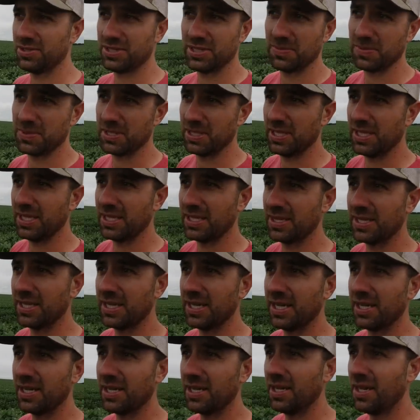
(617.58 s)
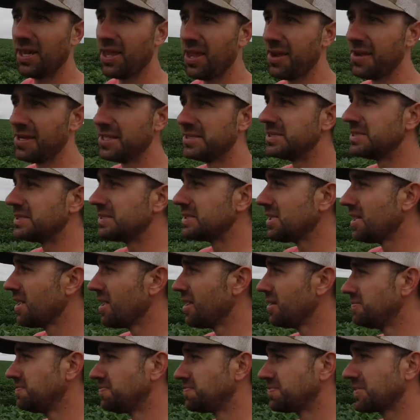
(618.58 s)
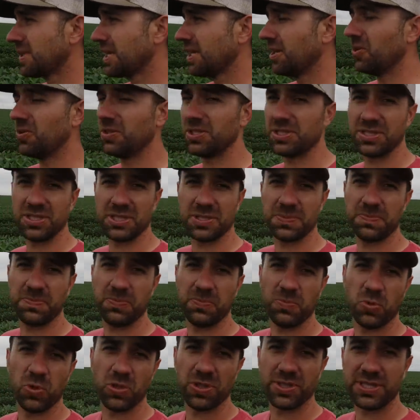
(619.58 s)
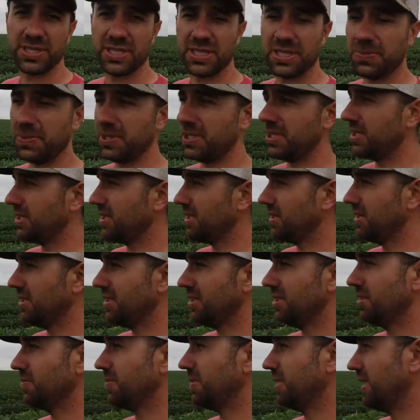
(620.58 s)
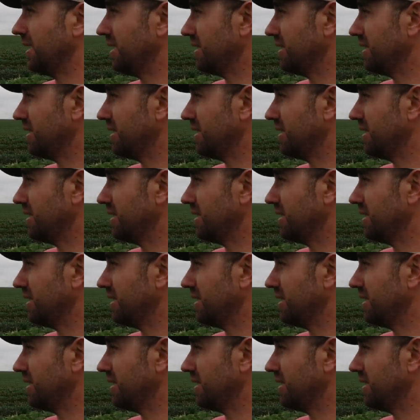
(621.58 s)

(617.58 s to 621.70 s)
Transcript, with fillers: or something like that. It always looks worse at the beginning of the year, but